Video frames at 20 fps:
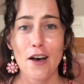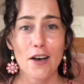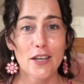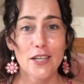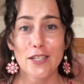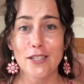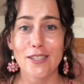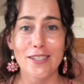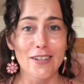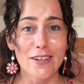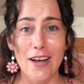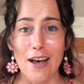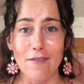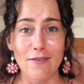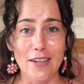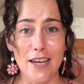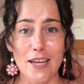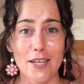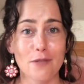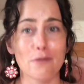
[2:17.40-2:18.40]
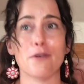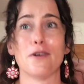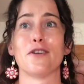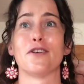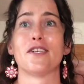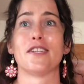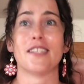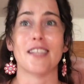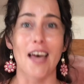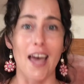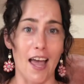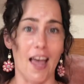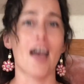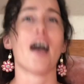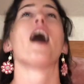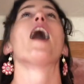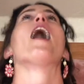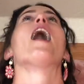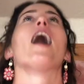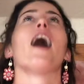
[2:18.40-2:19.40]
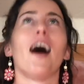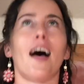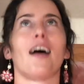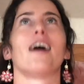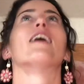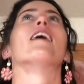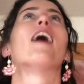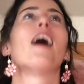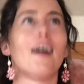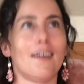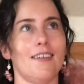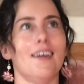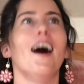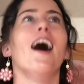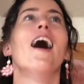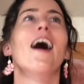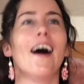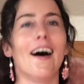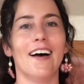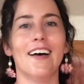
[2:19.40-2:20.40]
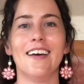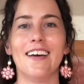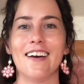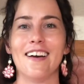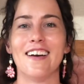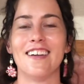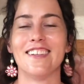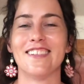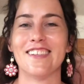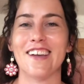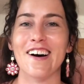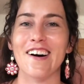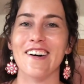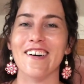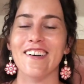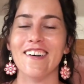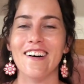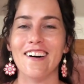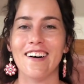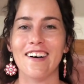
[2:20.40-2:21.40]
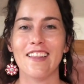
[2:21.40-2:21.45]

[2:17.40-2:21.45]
you still have days where you're just like, And so